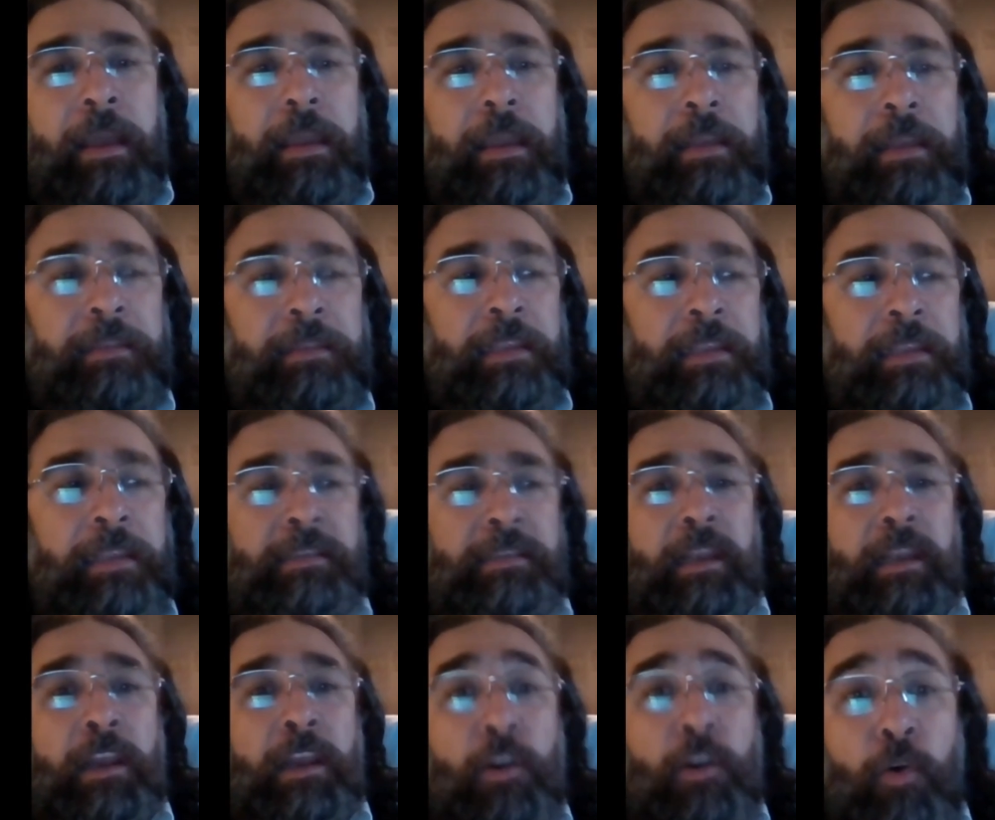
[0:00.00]
it is
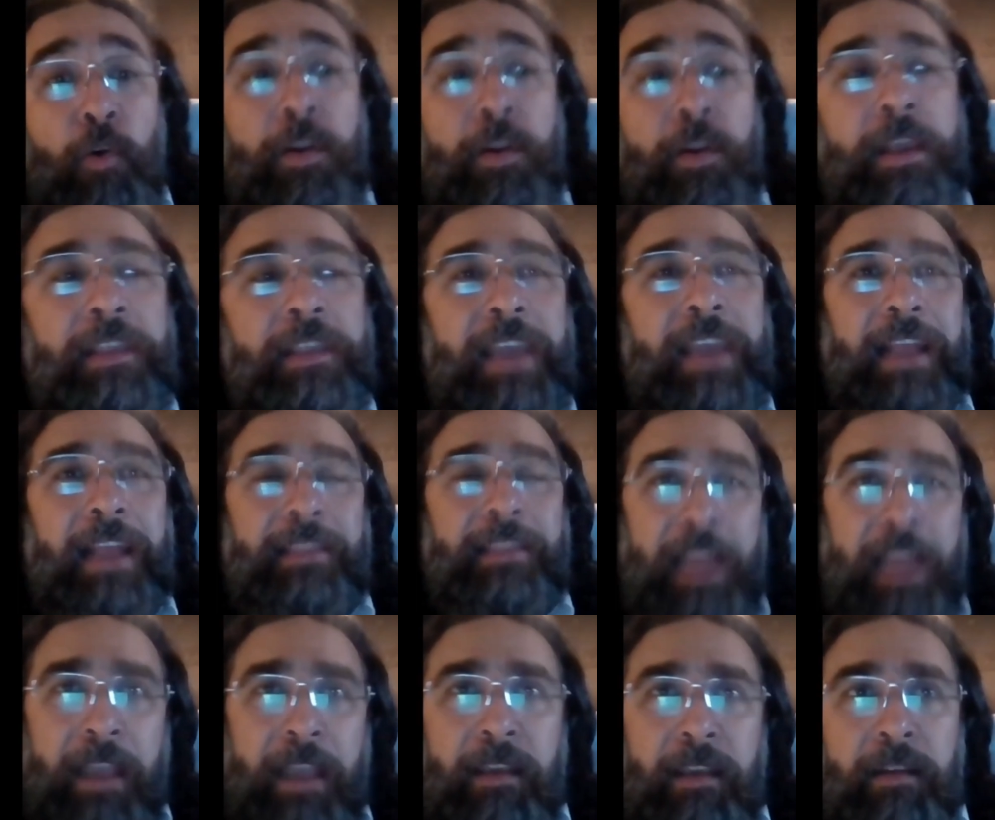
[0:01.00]
luring the
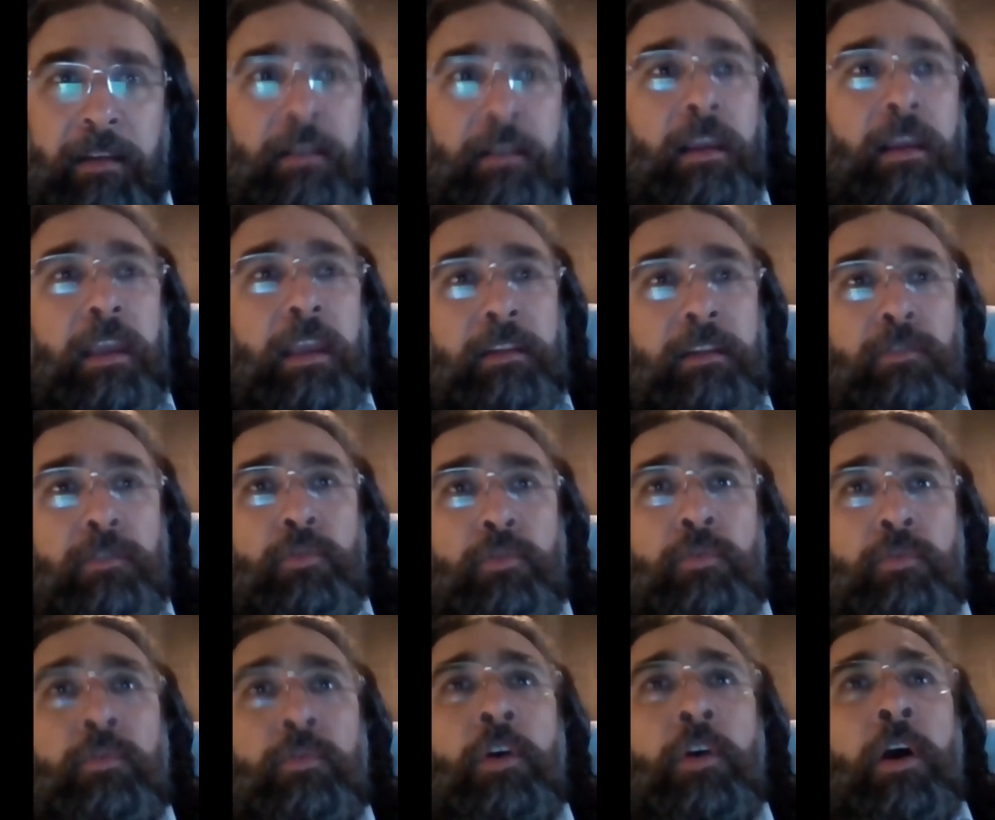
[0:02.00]
attacker
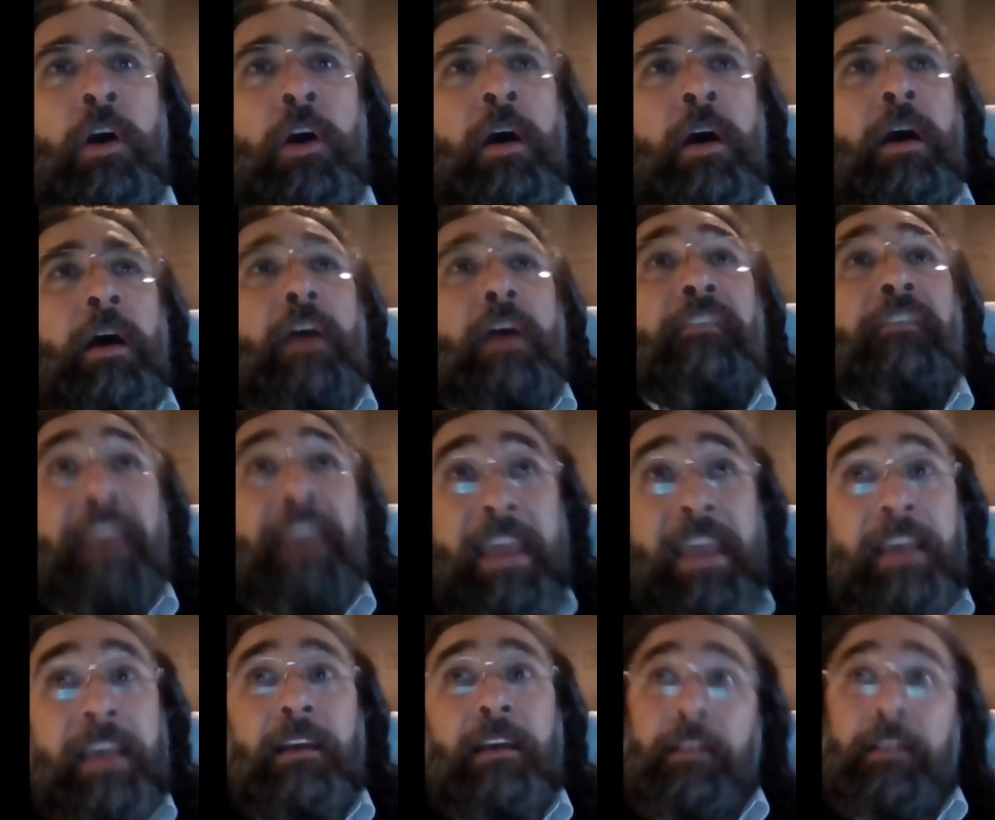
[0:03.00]
into a
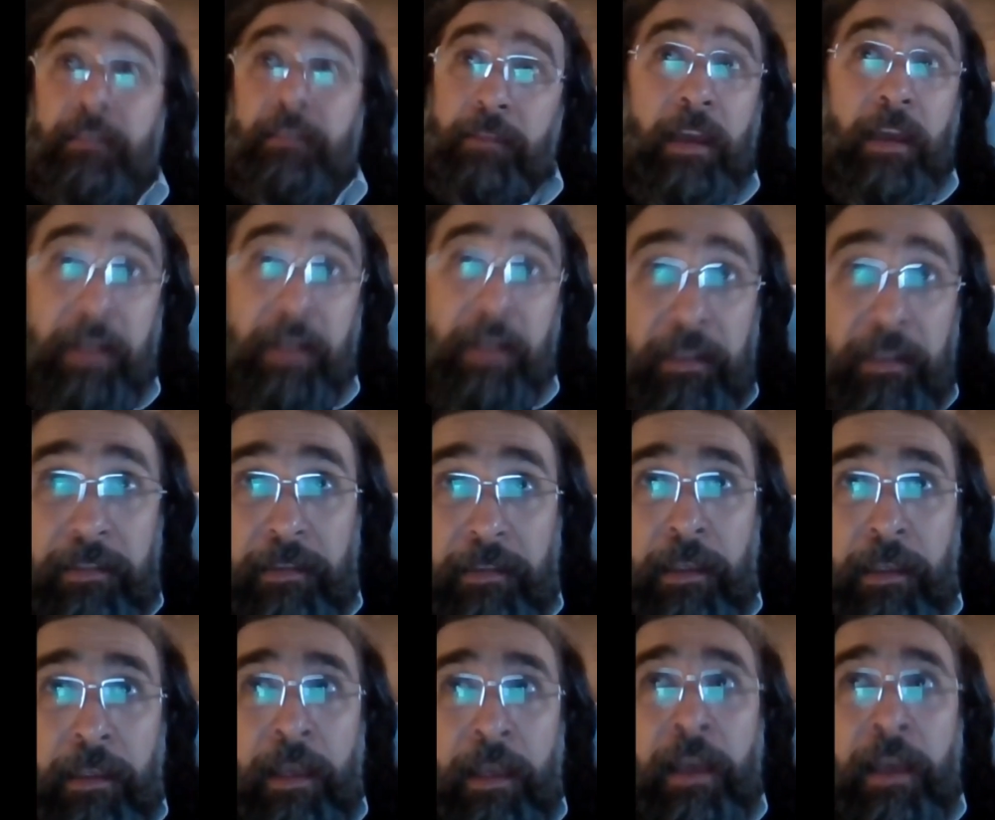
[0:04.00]
fake target
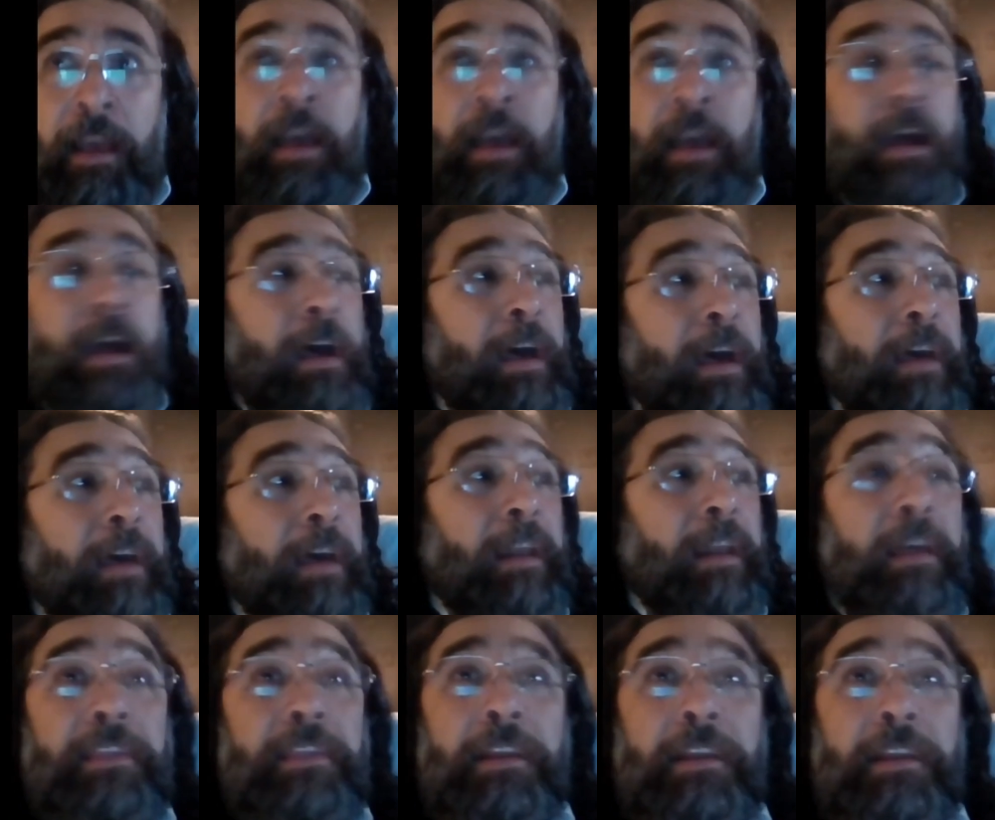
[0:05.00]

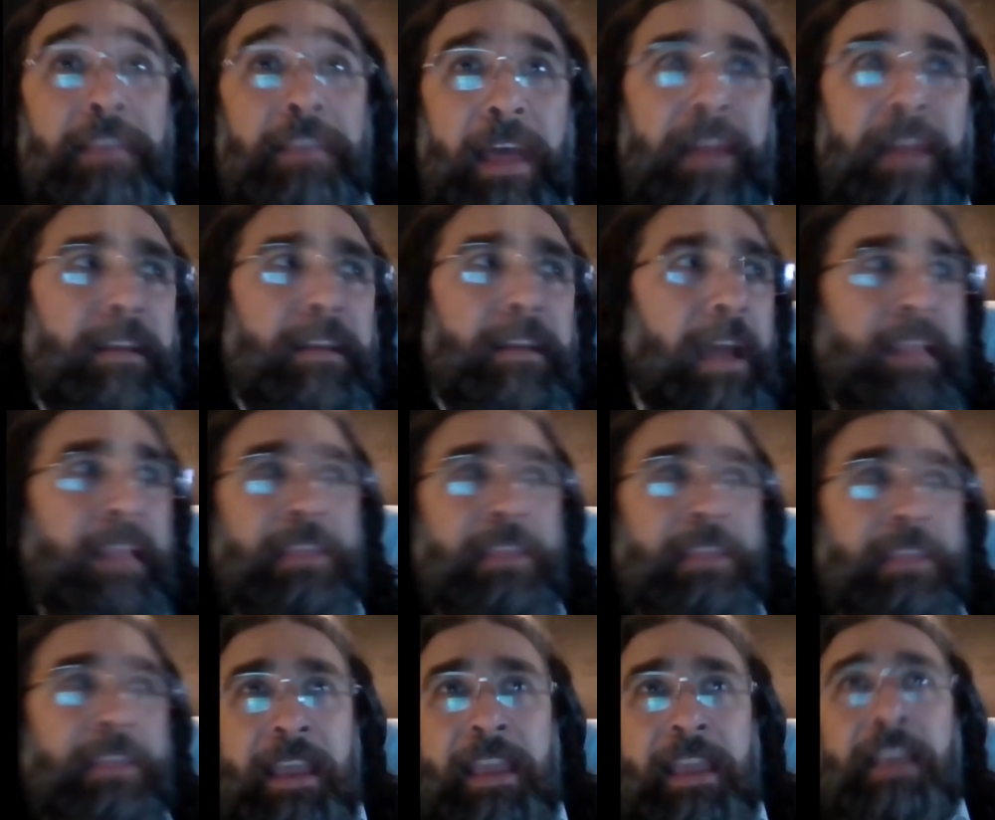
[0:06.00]
rather than
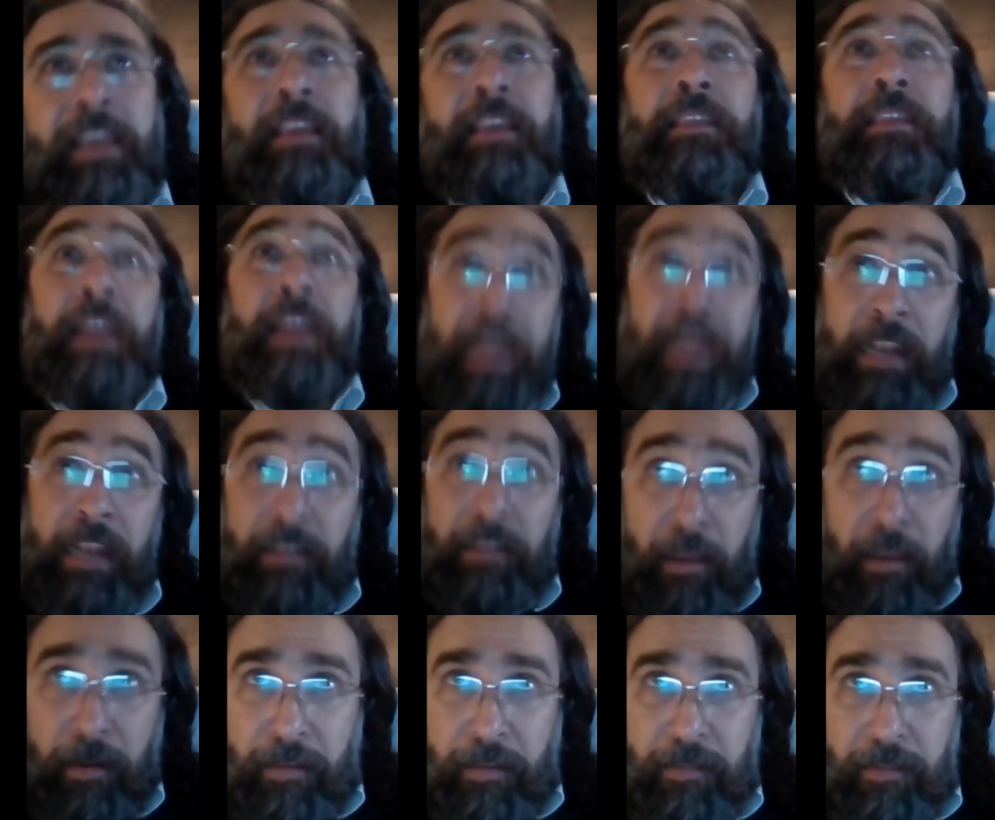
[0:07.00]
attacking the real
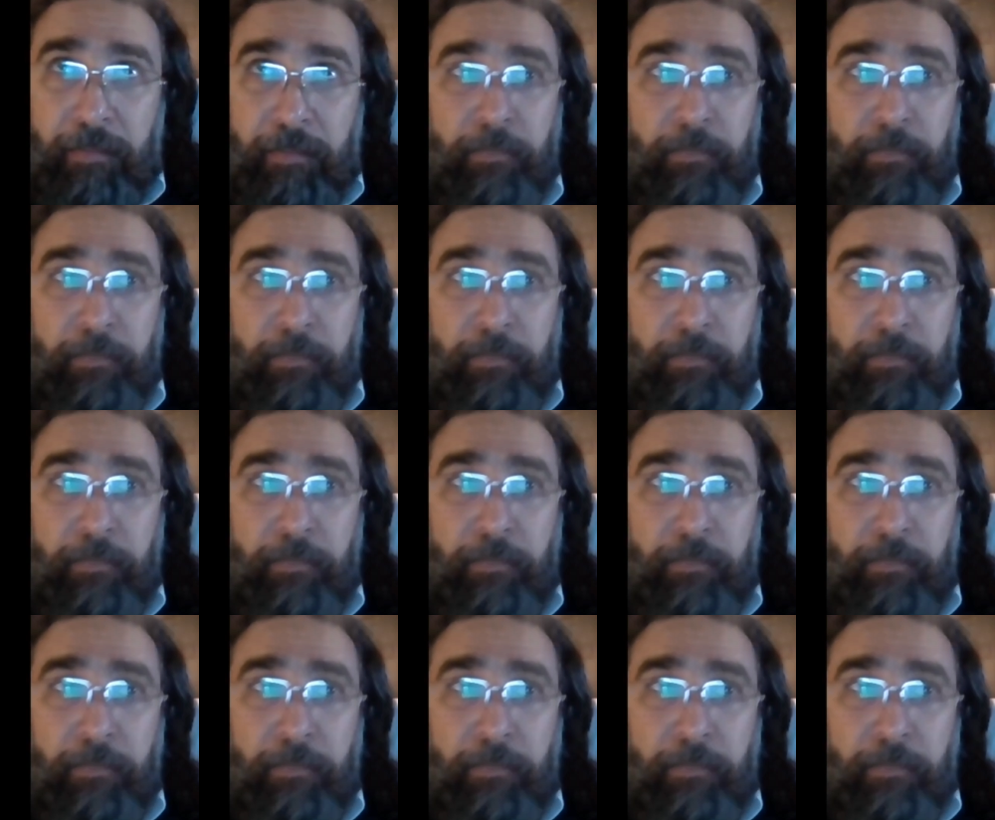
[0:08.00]
target.